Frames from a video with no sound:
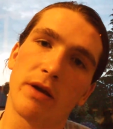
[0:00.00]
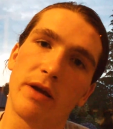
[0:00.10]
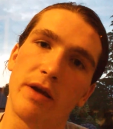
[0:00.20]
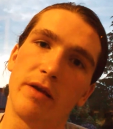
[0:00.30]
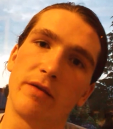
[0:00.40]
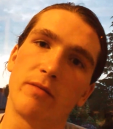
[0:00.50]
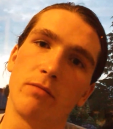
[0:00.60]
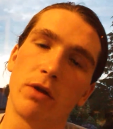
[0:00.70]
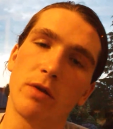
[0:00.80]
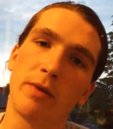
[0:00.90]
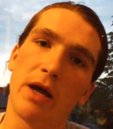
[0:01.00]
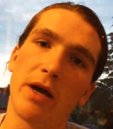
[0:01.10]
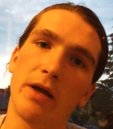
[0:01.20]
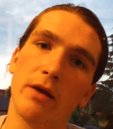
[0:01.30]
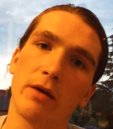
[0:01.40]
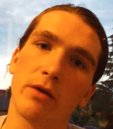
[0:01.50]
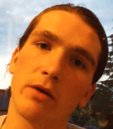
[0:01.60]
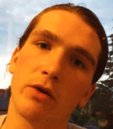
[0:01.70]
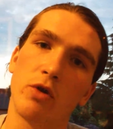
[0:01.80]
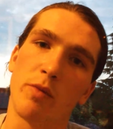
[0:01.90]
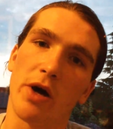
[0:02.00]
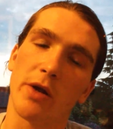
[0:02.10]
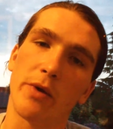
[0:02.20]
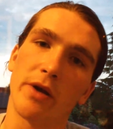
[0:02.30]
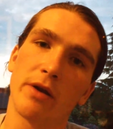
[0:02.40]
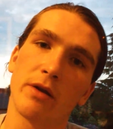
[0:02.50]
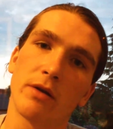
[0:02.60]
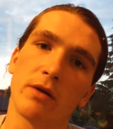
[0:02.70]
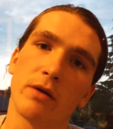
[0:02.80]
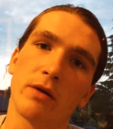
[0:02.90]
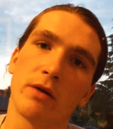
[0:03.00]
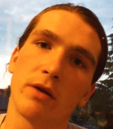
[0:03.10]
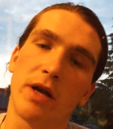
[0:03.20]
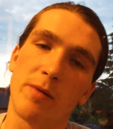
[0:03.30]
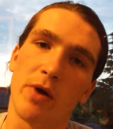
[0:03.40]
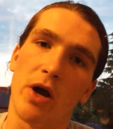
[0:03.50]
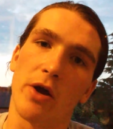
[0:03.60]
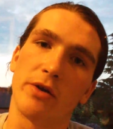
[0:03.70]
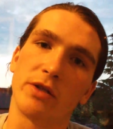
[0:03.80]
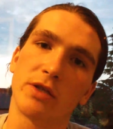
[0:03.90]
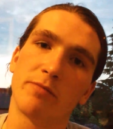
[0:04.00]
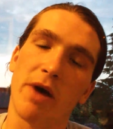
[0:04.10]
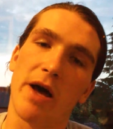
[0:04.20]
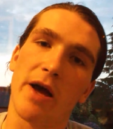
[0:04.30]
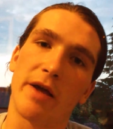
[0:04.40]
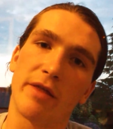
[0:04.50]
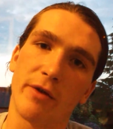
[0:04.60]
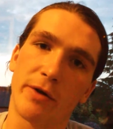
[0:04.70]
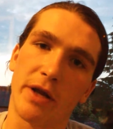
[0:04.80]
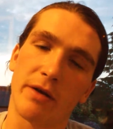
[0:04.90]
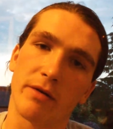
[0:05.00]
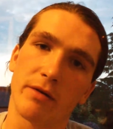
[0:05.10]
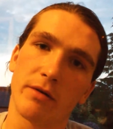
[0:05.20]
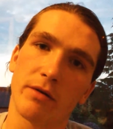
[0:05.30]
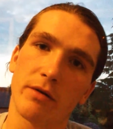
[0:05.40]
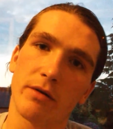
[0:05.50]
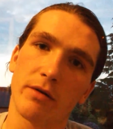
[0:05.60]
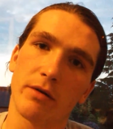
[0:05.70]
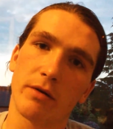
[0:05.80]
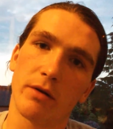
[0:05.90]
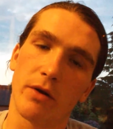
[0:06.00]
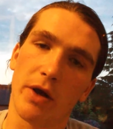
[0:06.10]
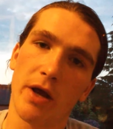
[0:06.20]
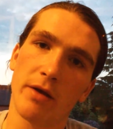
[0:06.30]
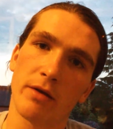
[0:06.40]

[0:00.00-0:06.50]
is multiply your body weight in pounds by 13, okay?